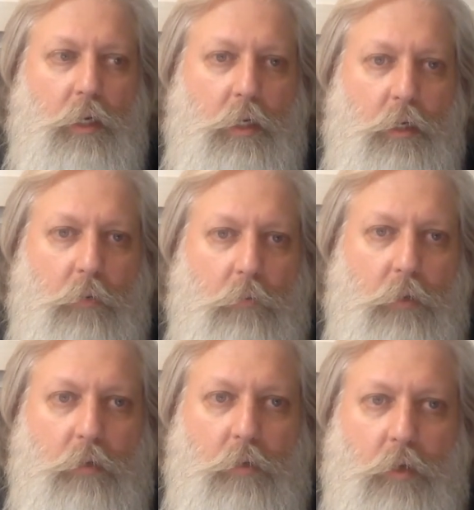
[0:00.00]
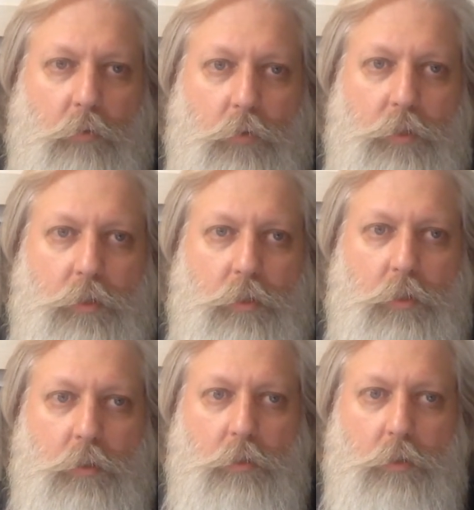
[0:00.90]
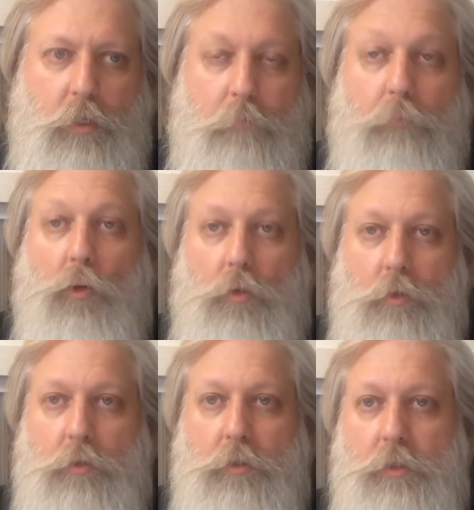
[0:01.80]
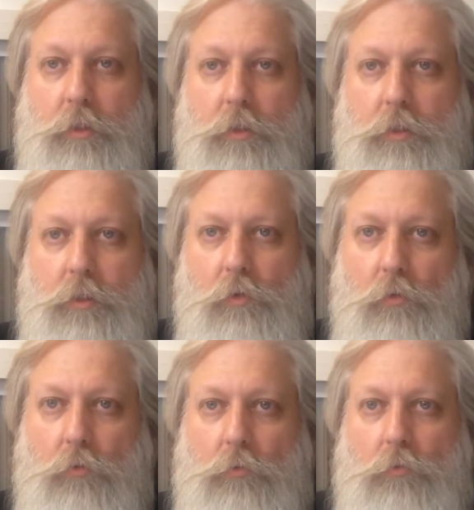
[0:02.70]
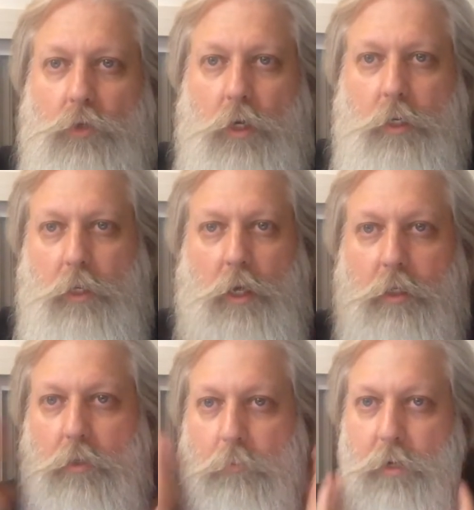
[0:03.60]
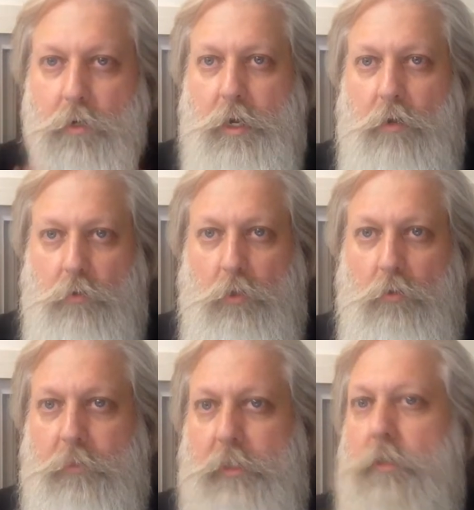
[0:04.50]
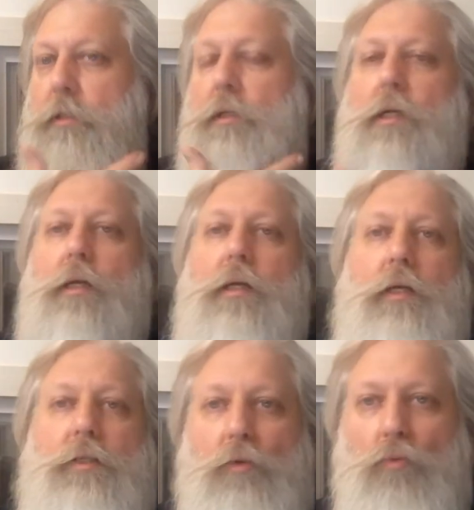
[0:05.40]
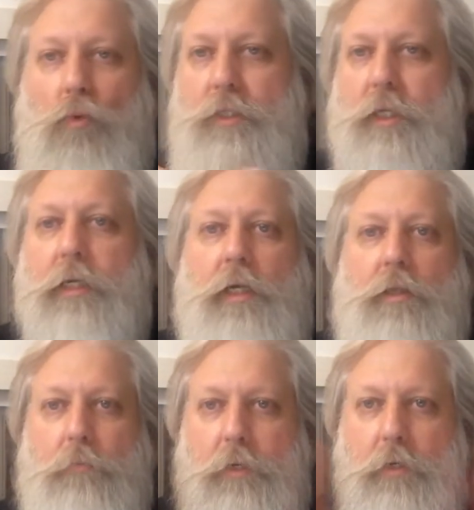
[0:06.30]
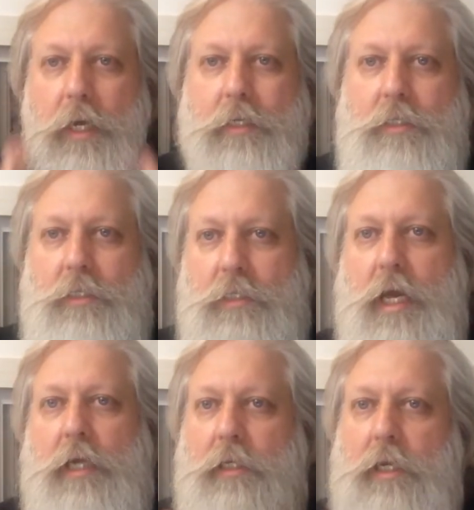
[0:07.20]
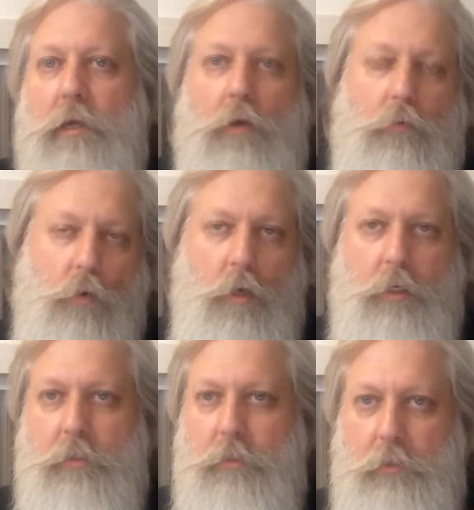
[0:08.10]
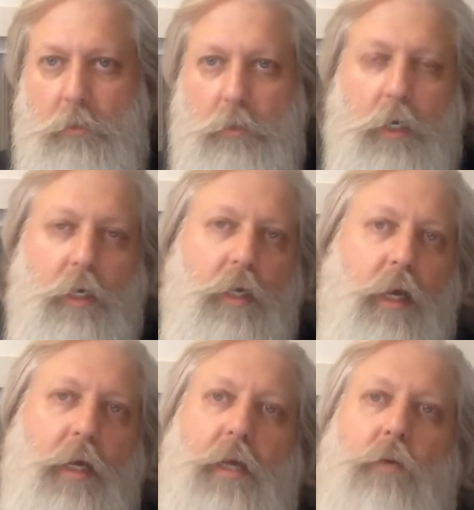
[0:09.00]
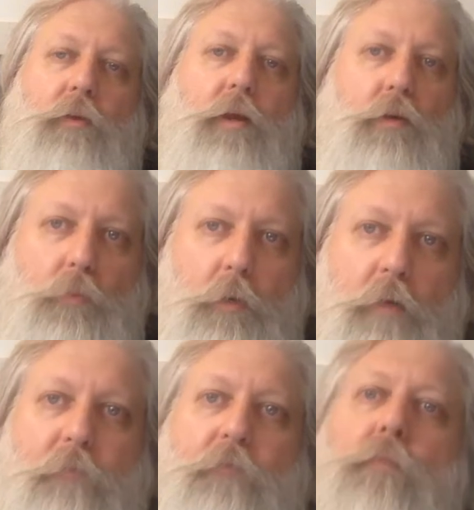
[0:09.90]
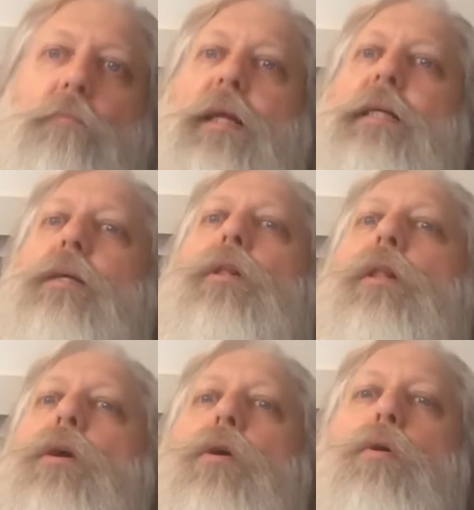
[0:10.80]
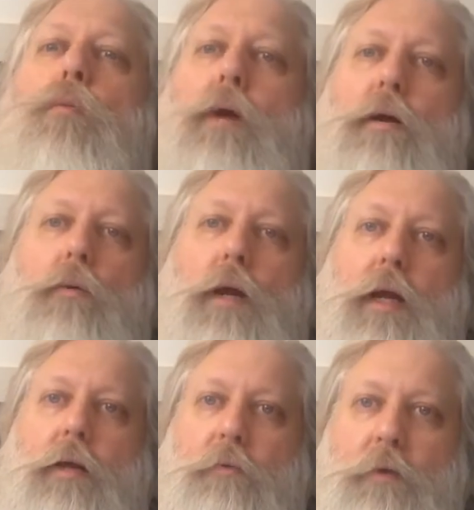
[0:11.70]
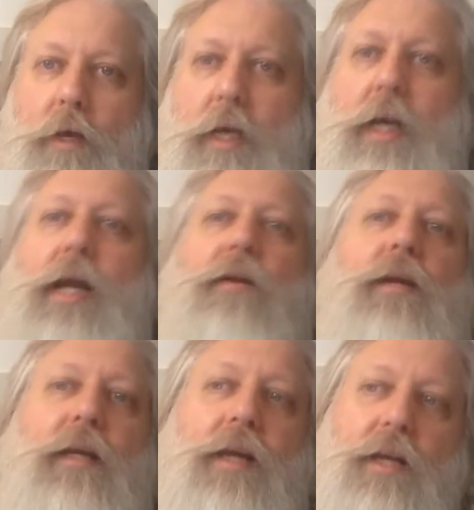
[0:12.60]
I thought it was important to try and lock the beard down a little bit. And so once I got the beard exactly how I wanted it to look, I hit it with hairspray from like a long way away. I